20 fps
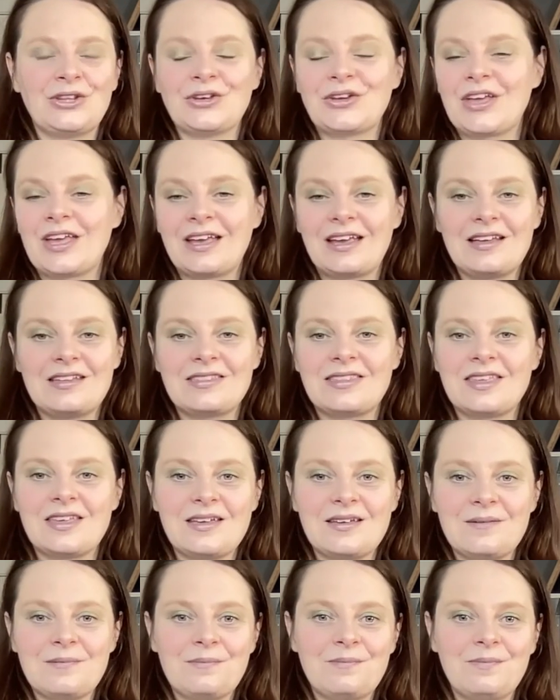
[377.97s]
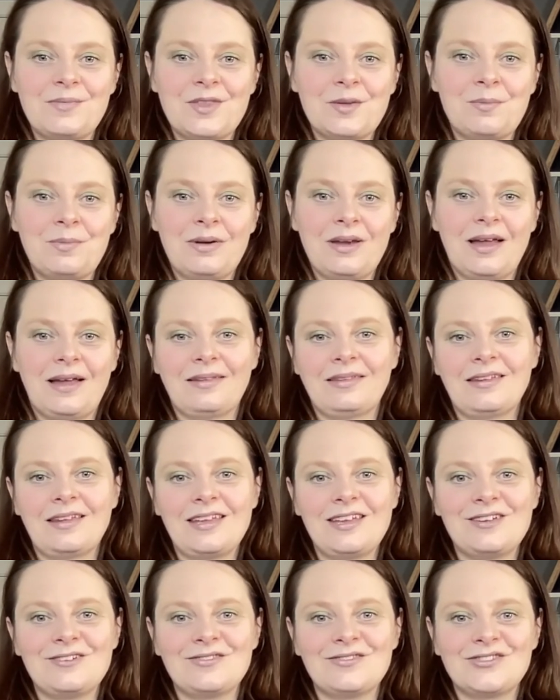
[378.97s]
looking at the plan
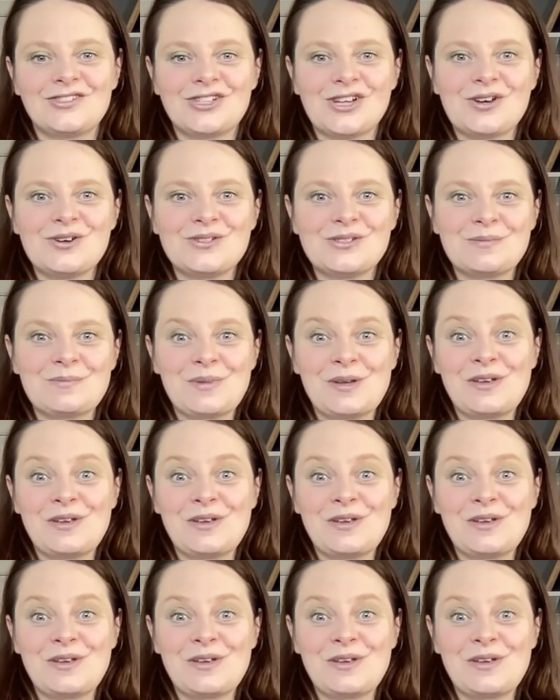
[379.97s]
that you've chosen